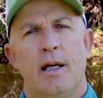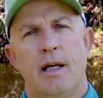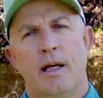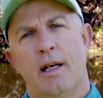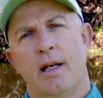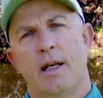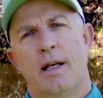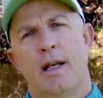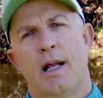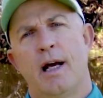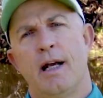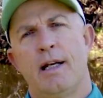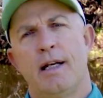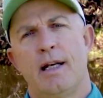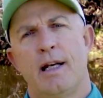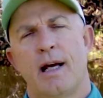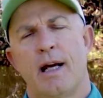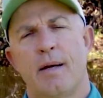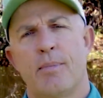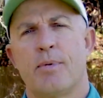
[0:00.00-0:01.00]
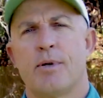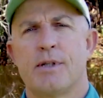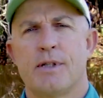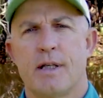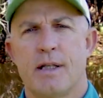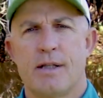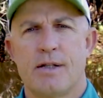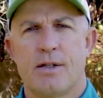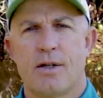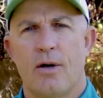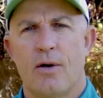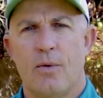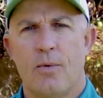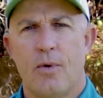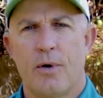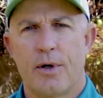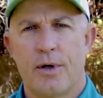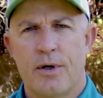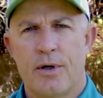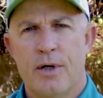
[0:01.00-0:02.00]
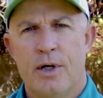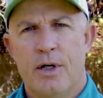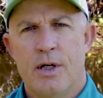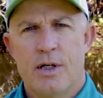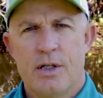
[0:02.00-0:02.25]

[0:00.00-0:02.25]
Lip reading: in 99% saltwater.